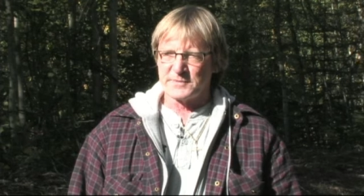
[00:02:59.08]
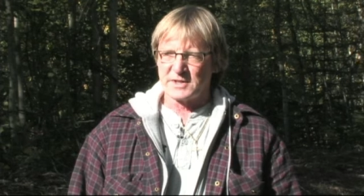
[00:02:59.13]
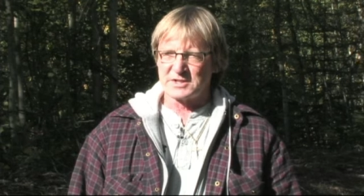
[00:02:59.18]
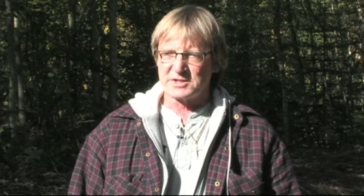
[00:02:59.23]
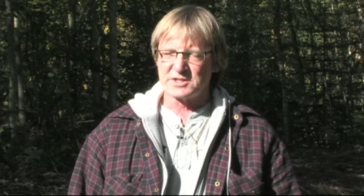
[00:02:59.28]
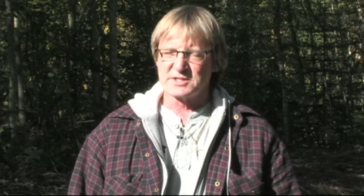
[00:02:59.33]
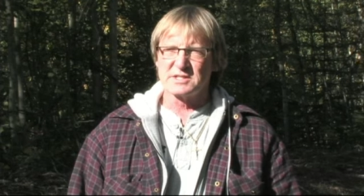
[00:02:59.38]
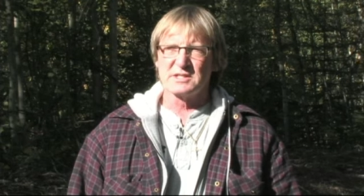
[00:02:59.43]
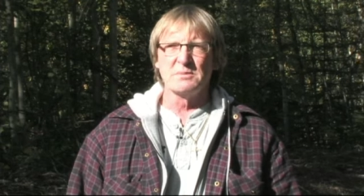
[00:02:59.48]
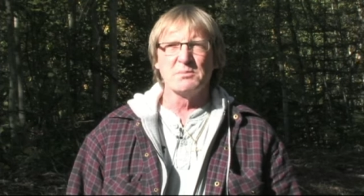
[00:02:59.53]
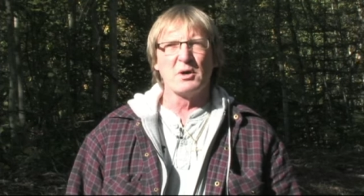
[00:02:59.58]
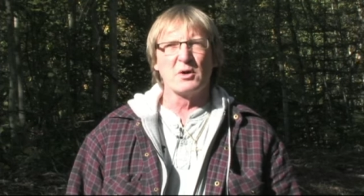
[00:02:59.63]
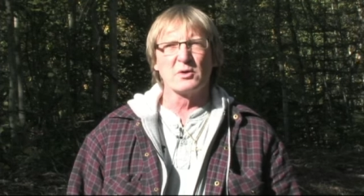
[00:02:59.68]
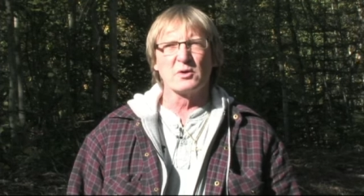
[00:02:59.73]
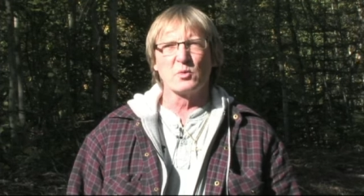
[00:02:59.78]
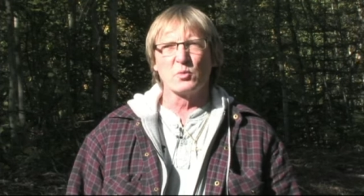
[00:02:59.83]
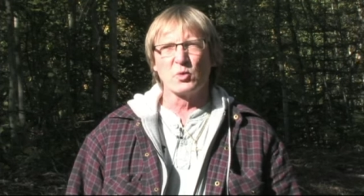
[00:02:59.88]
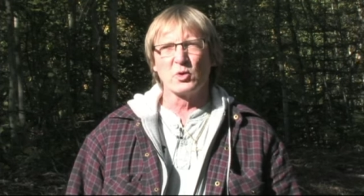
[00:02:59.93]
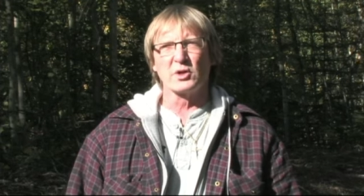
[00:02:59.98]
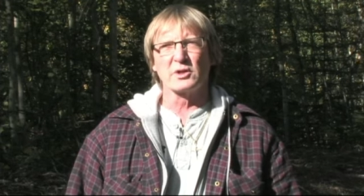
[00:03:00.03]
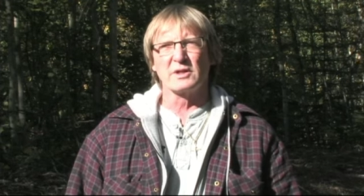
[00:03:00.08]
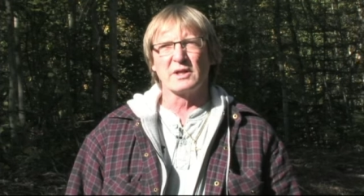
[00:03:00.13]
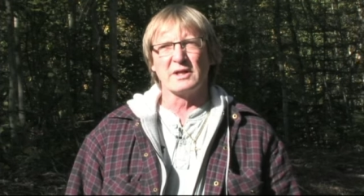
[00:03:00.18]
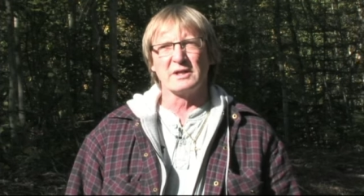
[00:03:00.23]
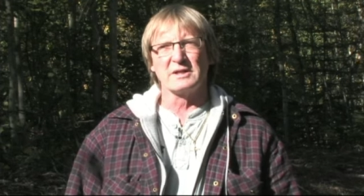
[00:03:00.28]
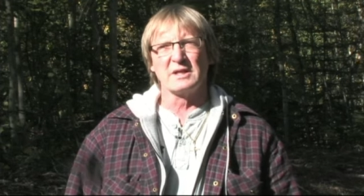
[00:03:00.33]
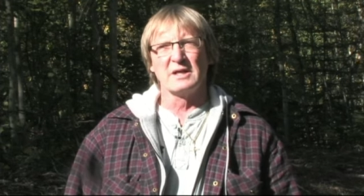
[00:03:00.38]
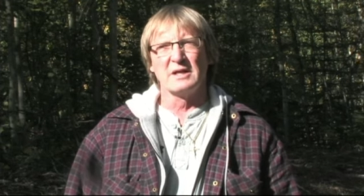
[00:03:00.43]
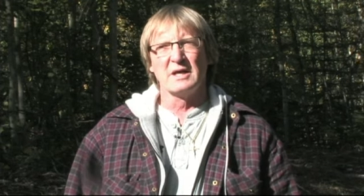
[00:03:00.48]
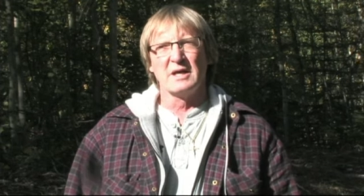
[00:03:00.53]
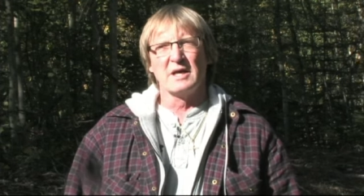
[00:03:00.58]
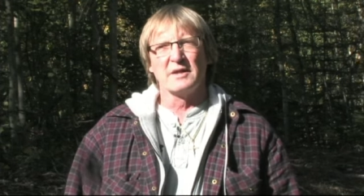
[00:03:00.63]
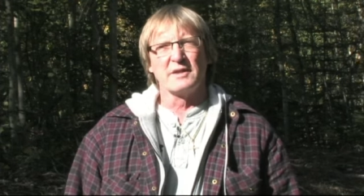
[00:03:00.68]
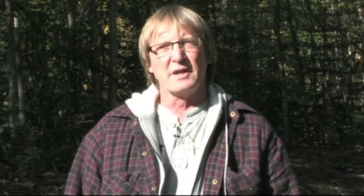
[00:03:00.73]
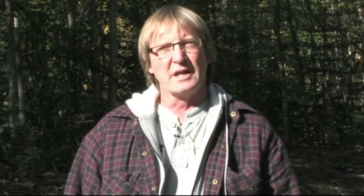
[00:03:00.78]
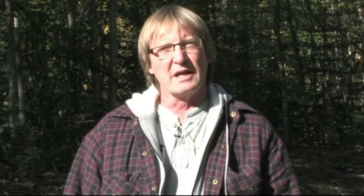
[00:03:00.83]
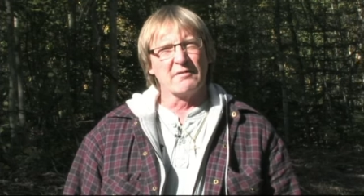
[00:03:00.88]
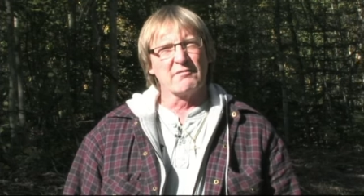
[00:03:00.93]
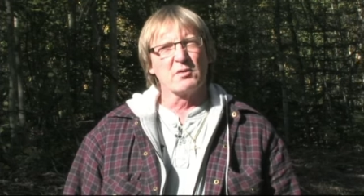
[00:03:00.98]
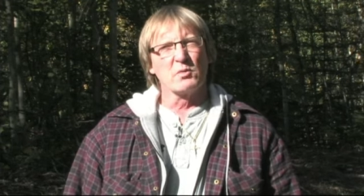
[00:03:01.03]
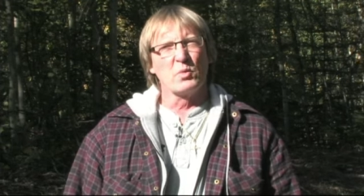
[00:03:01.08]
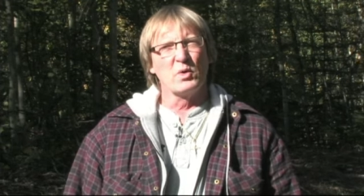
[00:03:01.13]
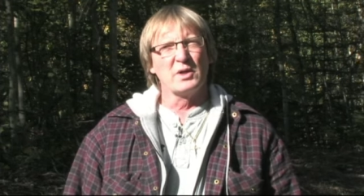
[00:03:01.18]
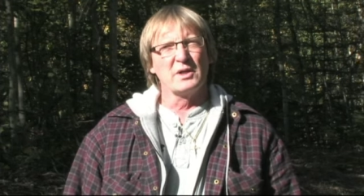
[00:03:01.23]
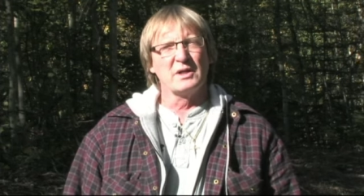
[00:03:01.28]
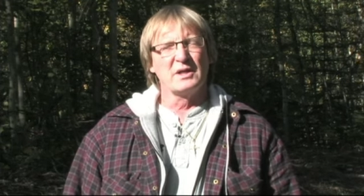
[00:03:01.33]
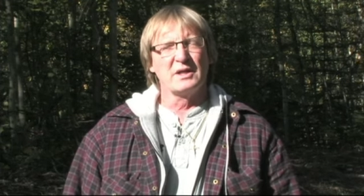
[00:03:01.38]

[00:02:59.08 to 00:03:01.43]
Just the amount of work that, that everyone